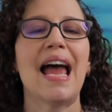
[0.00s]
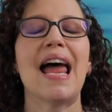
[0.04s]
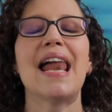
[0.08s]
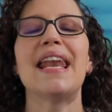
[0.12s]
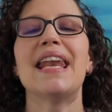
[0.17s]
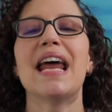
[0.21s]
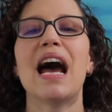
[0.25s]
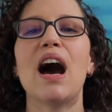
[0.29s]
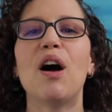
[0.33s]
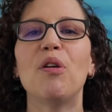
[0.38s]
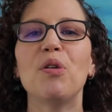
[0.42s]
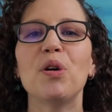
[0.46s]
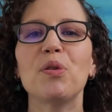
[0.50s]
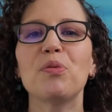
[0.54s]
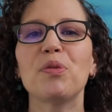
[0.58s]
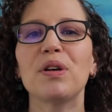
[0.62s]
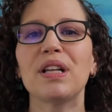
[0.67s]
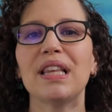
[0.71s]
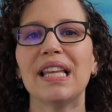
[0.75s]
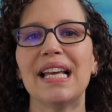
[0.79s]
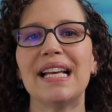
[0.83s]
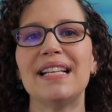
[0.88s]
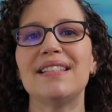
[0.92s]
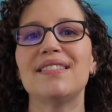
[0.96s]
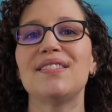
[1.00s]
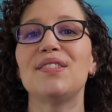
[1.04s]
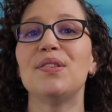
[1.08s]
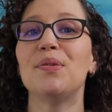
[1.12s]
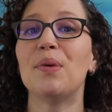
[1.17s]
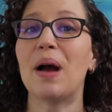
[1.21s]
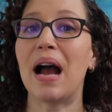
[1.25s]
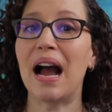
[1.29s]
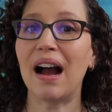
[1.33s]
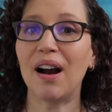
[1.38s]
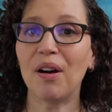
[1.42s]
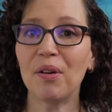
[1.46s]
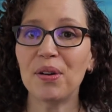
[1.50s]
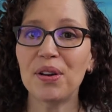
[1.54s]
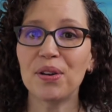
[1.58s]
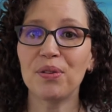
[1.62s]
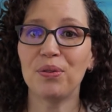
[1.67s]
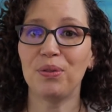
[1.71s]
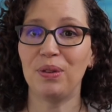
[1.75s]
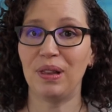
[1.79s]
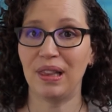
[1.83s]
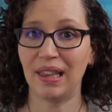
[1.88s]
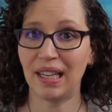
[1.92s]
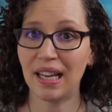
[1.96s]
and how it relates to how
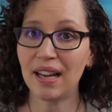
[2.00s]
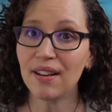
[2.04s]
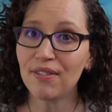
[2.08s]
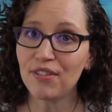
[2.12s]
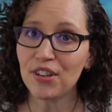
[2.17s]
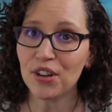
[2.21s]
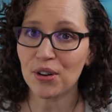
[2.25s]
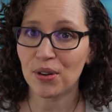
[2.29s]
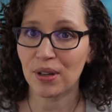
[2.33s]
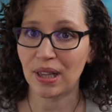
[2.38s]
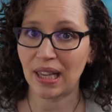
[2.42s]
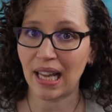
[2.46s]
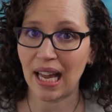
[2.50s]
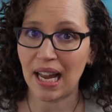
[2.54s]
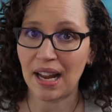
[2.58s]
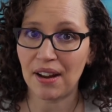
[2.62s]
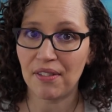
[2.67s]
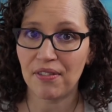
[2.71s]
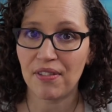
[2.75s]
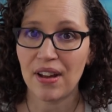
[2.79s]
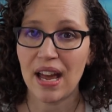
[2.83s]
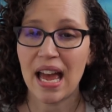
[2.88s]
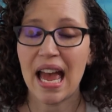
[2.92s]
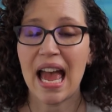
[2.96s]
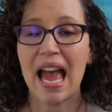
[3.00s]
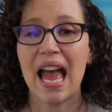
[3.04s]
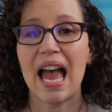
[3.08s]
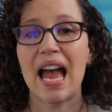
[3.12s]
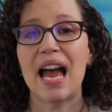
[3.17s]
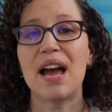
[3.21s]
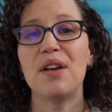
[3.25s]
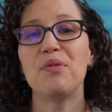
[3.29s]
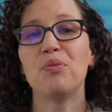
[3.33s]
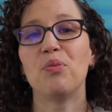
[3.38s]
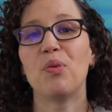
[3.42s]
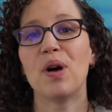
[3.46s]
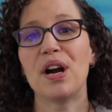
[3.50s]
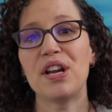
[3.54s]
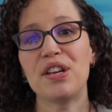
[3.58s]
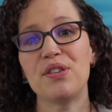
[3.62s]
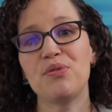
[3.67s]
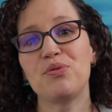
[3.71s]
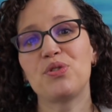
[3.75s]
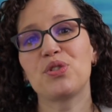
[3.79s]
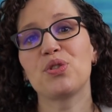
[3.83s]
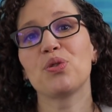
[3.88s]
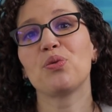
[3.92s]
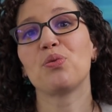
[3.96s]
you live your life and what
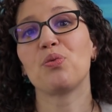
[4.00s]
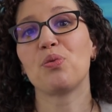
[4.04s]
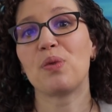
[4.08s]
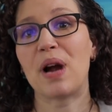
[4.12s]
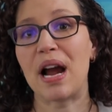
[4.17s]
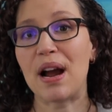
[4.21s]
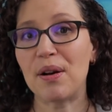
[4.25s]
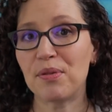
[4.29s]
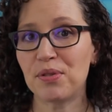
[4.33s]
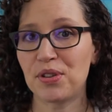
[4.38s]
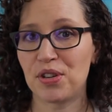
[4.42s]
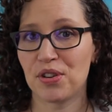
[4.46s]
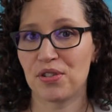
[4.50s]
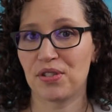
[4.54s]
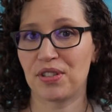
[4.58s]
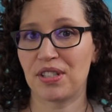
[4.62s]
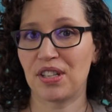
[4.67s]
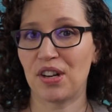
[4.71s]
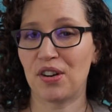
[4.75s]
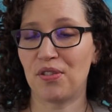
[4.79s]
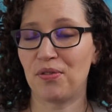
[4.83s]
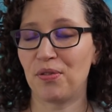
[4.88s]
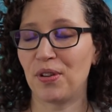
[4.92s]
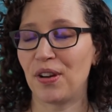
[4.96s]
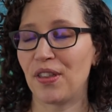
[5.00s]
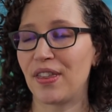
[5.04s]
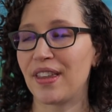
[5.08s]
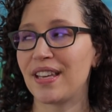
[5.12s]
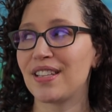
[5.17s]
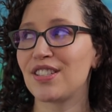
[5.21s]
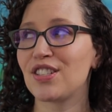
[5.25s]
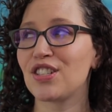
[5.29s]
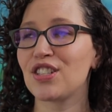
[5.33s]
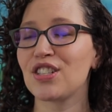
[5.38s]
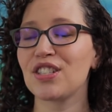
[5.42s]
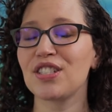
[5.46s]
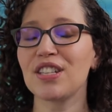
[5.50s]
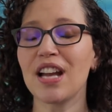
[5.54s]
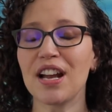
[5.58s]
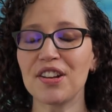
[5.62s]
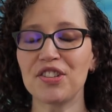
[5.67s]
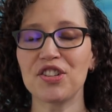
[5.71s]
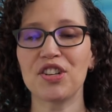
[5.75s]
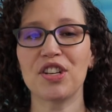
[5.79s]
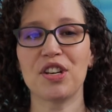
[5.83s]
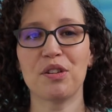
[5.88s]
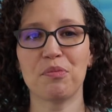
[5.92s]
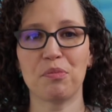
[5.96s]
you surround yourself with. It's
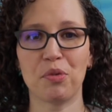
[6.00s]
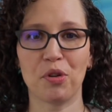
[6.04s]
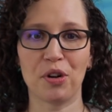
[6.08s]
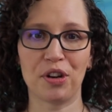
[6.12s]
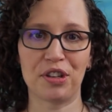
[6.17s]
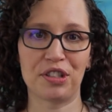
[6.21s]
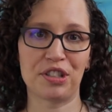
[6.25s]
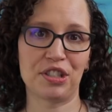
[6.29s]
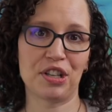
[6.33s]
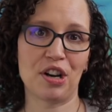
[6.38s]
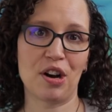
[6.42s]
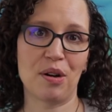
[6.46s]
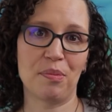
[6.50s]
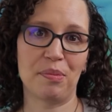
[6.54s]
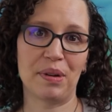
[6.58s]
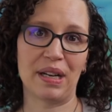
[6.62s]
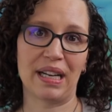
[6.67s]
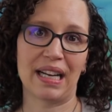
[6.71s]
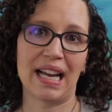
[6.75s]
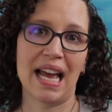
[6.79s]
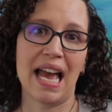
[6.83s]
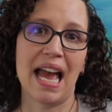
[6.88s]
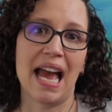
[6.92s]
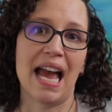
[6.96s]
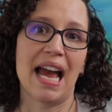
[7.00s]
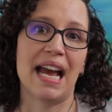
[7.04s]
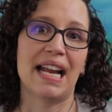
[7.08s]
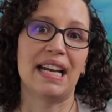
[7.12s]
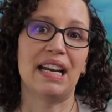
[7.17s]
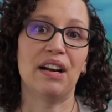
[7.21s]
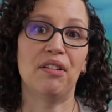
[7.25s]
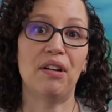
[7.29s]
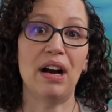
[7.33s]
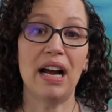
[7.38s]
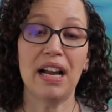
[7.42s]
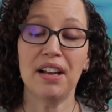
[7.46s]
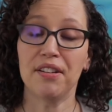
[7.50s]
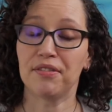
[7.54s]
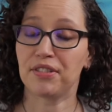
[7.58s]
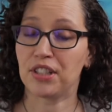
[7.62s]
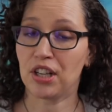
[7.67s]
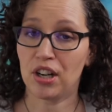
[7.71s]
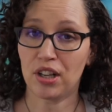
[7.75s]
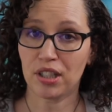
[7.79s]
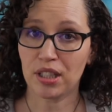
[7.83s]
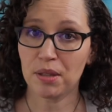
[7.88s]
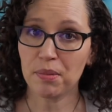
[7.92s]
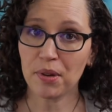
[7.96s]
such an important topic. Now, I have
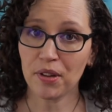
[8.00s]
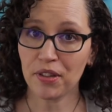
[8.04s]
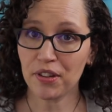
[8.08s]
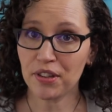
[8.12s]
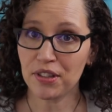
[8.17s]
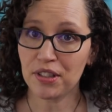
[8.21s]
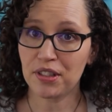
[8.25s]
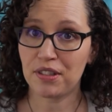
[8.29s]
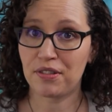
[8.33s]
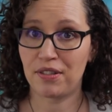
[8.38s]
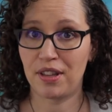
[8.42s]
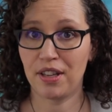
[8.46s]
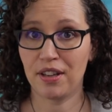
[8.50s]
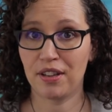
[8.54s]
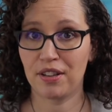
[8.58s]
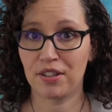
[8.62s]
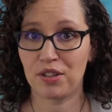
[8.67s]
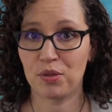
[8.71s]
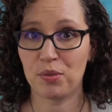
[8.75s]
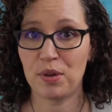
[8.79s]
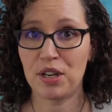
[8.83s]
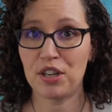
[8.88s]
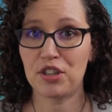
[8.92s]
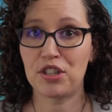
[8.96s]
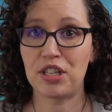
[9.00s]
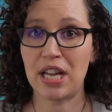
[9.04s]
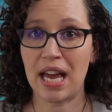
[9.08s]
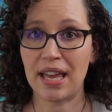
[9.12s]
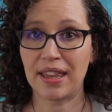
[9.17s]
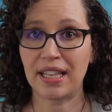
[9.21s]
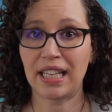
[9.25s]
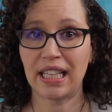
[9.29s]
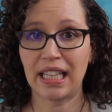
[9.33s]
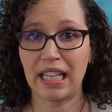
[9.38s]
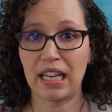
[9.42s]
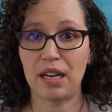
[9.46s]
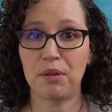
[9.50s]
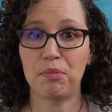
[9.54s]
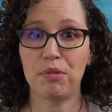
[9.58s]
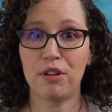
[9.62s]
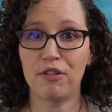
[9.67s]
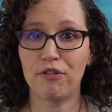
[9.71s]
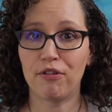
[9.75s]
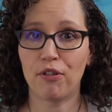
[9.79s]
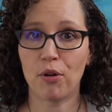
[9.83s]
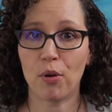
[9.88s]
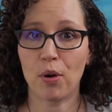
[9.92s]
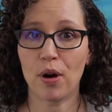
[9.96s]
talked about this, the Swedish death cleaning
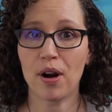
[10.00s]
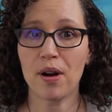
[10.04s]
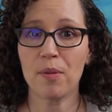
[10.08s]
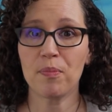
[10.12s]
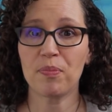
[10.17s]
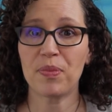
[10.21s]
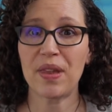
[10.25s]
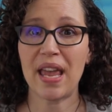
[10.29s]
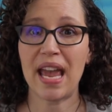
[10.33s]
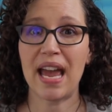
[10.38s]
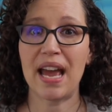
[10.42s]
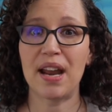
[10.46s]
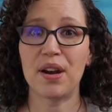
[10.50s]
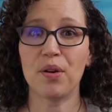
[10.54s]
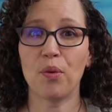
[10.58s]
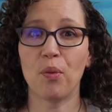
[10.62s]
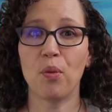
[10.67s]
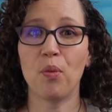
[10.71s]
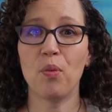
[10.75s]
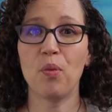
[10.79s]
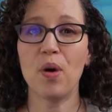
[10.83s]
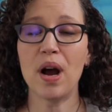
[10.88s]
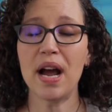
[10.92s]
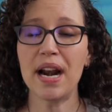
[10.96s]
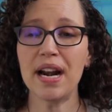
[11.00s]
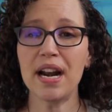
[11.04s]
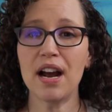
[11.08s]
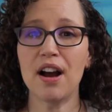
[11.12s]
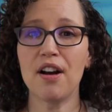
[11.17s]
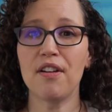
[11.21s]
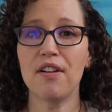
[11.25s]
before, and one